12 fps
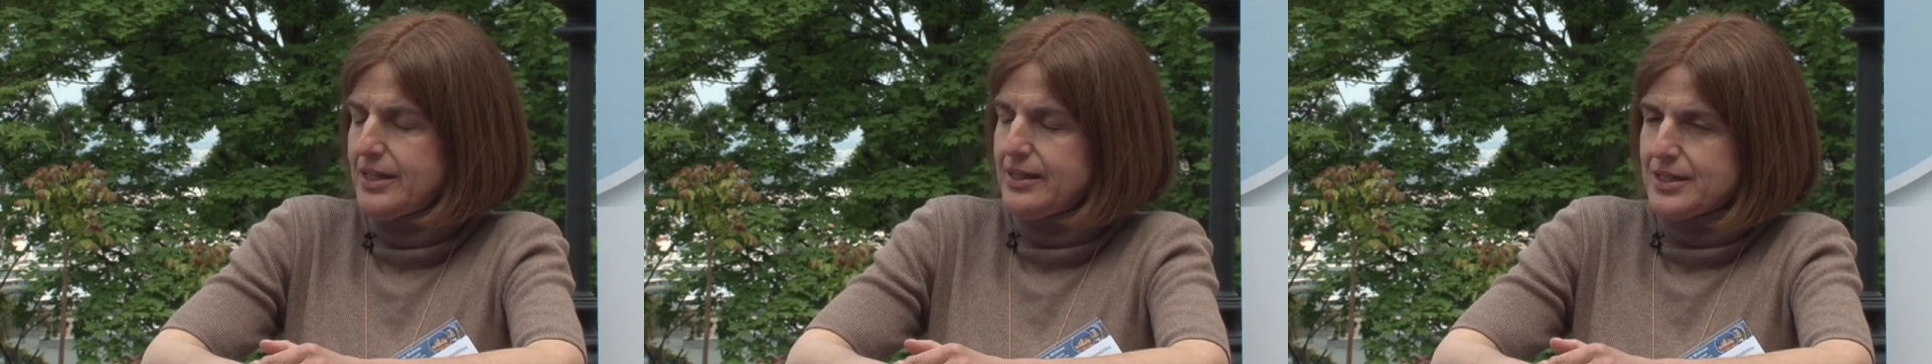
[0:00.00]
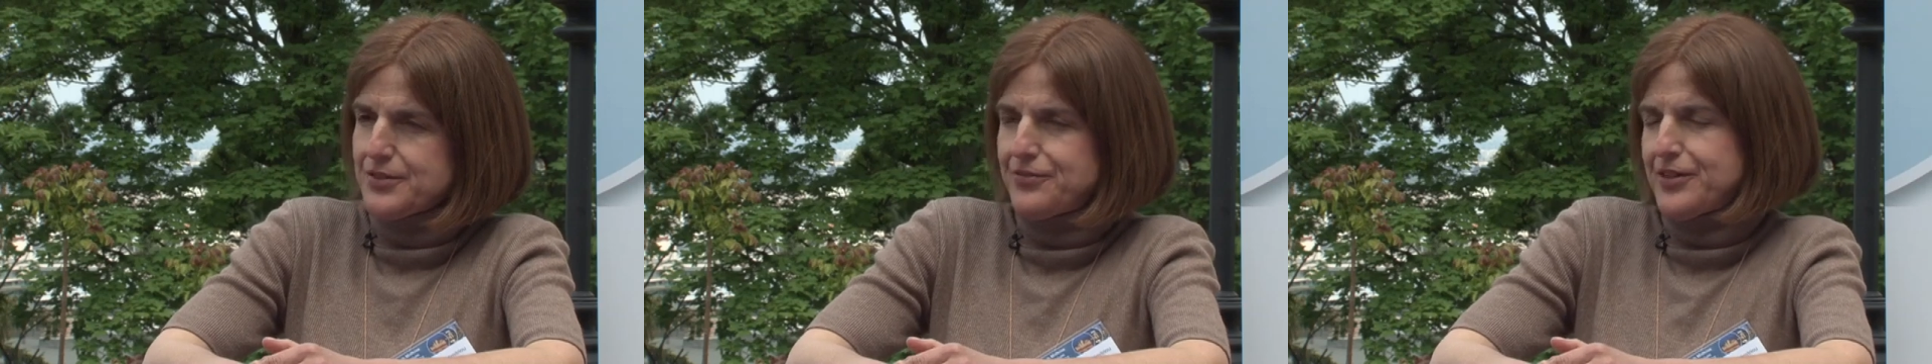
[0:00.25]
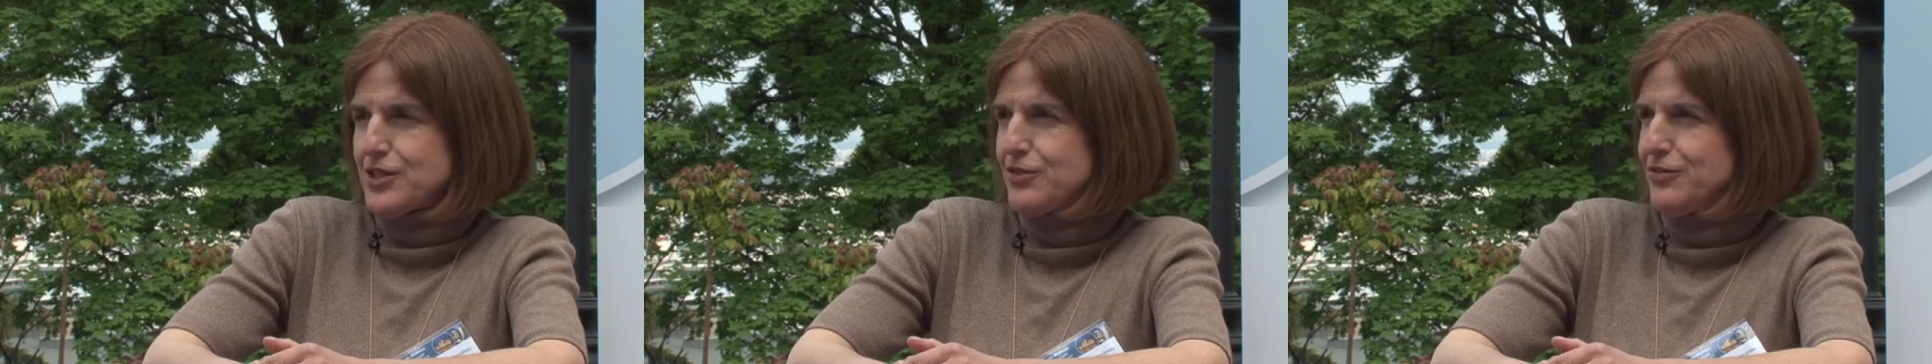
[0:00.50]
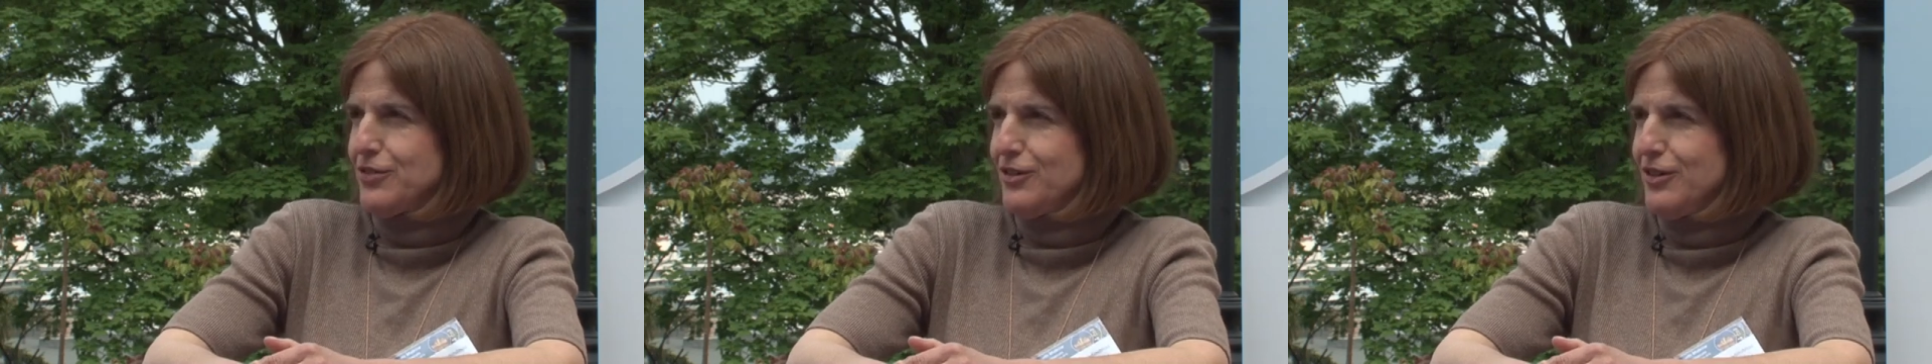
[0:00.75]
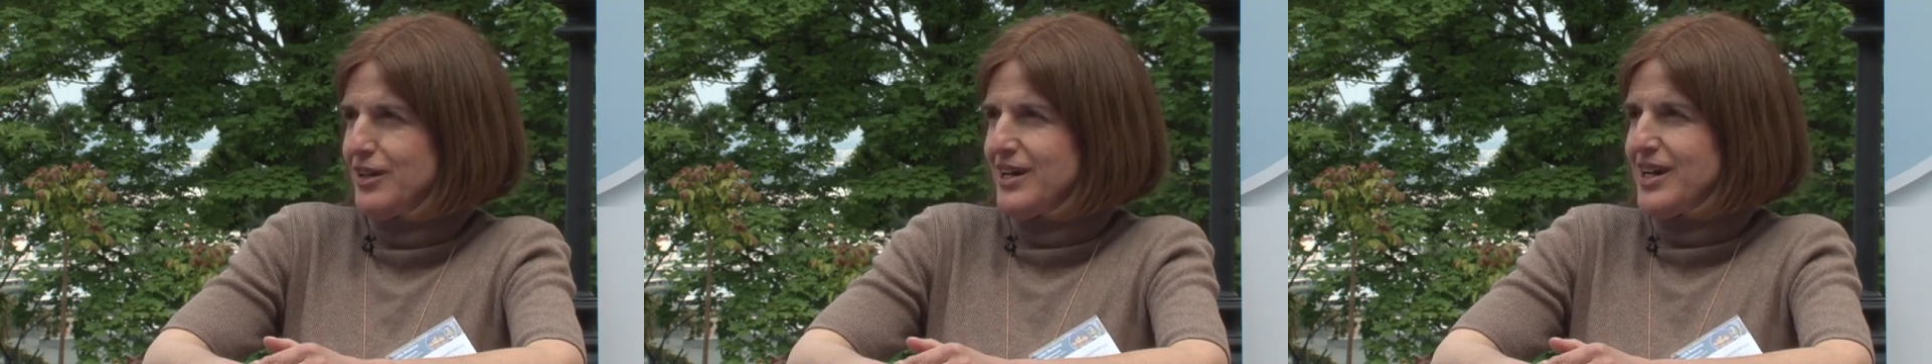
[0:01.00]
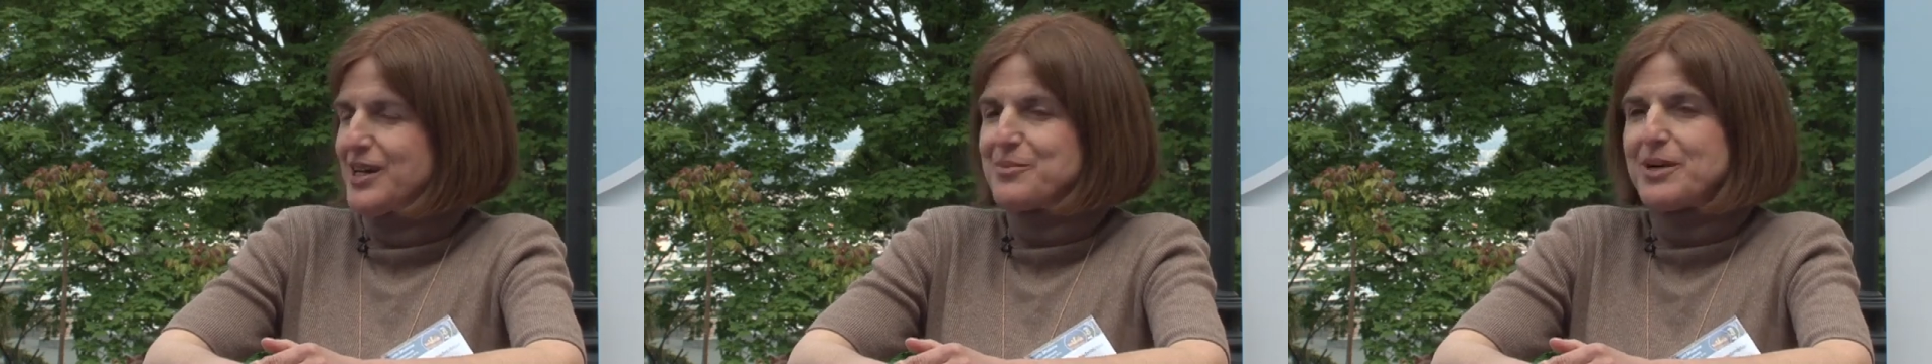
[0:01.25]
Yes. First of all,
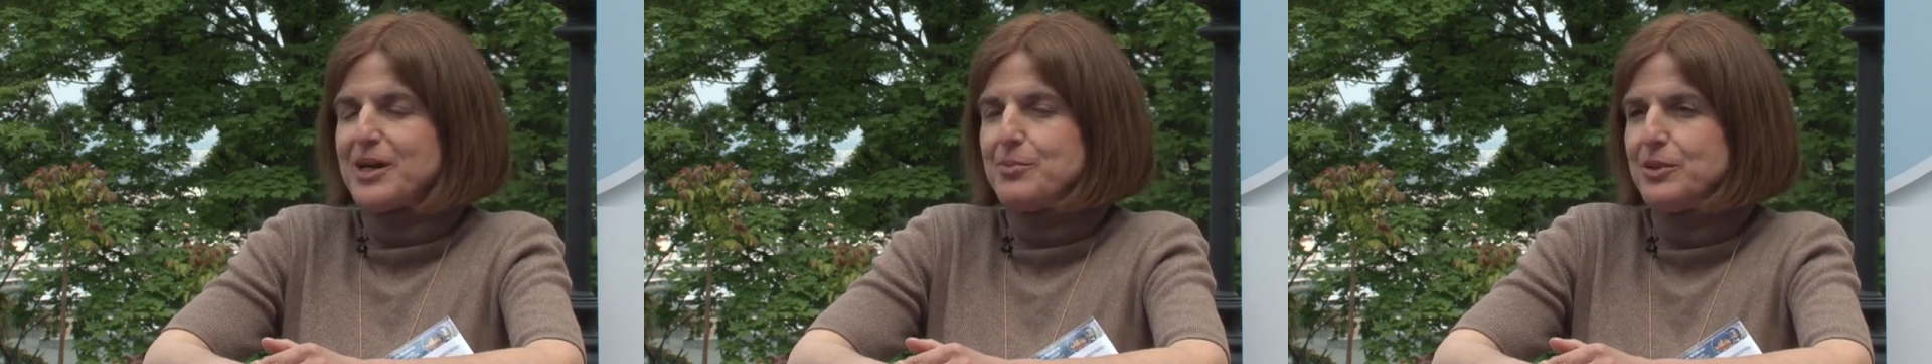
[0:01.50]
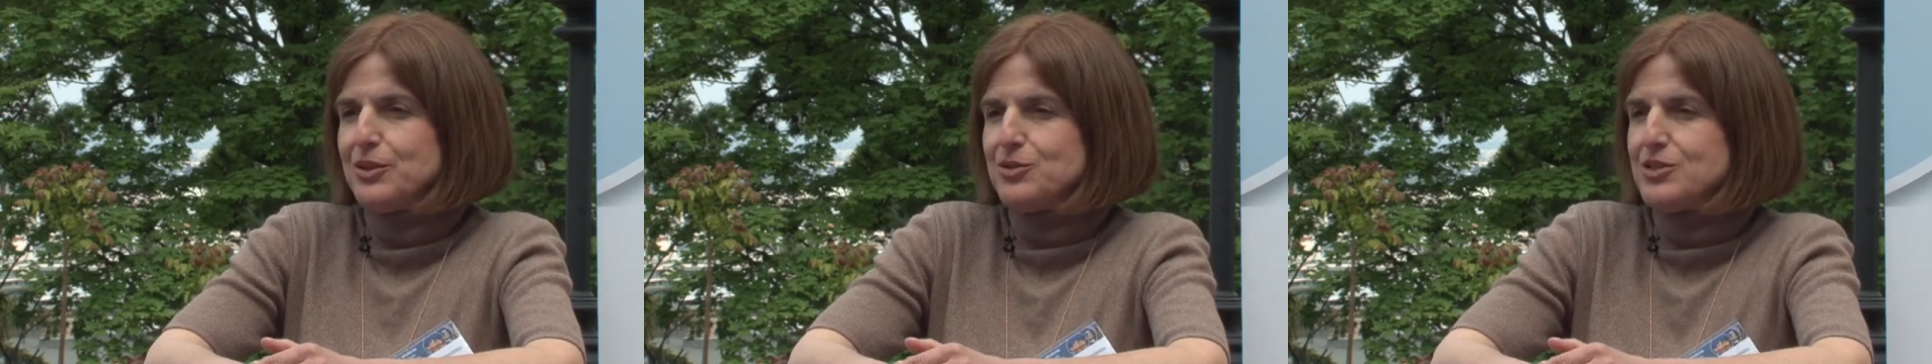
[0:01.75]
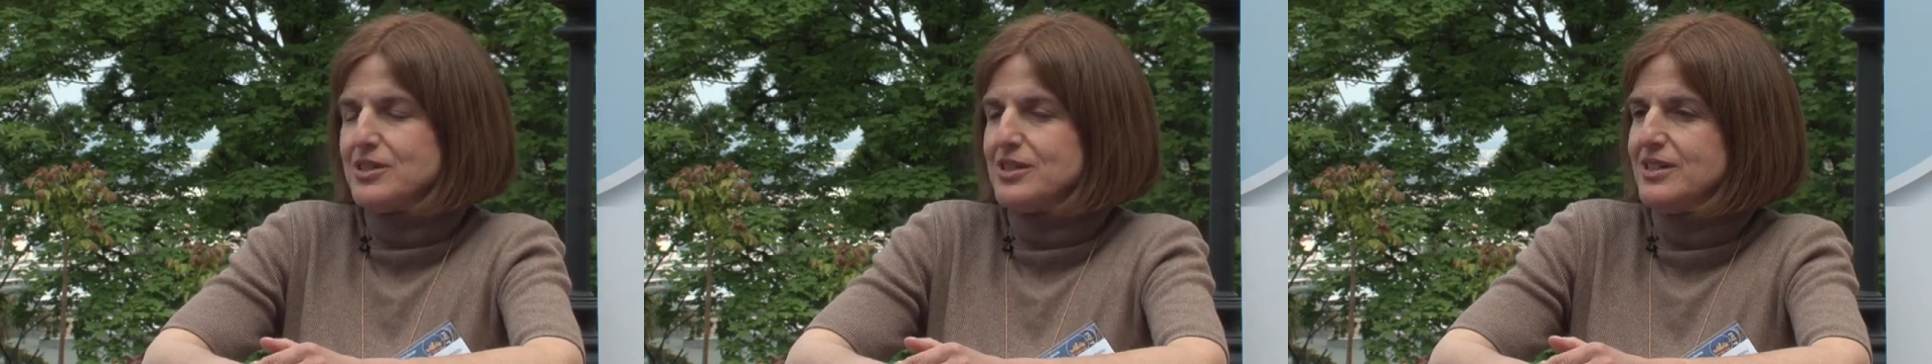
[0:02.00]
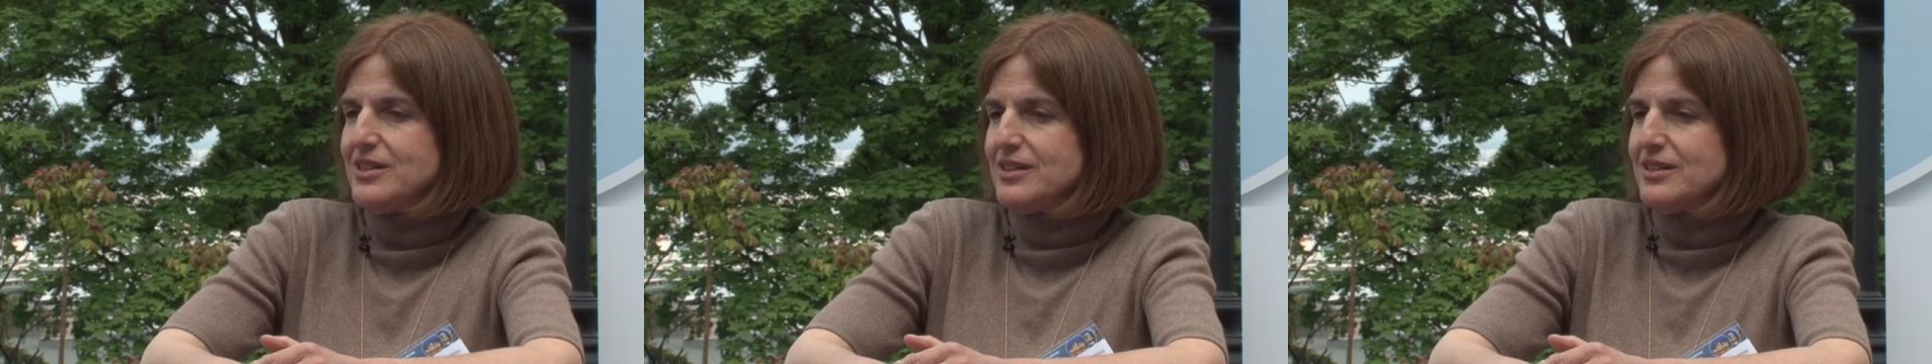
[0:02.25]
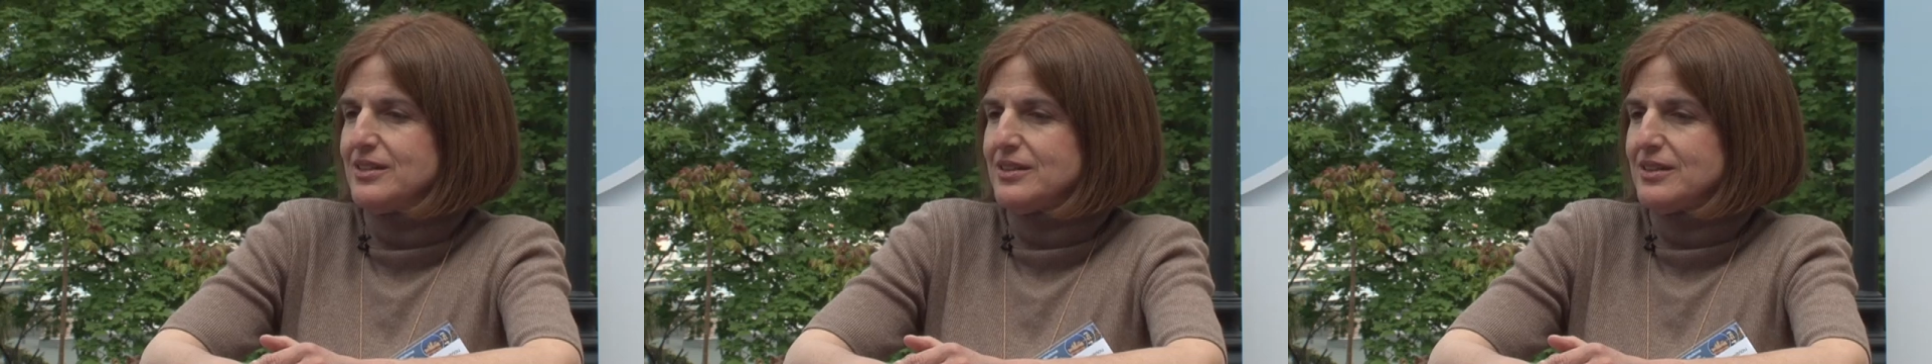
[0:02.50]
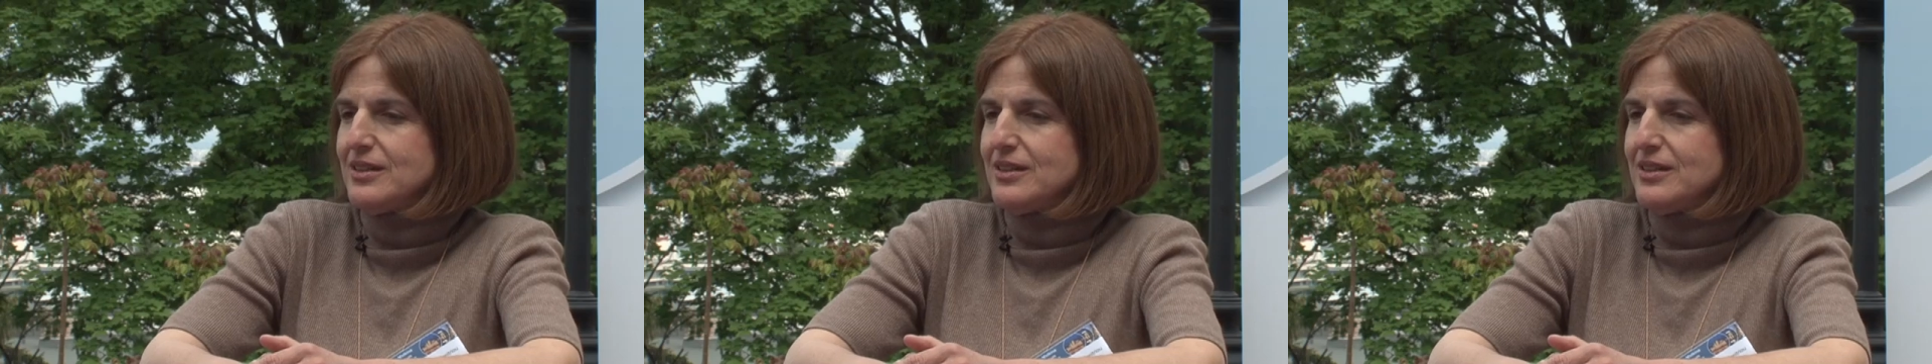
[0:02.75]
I'm happy to see that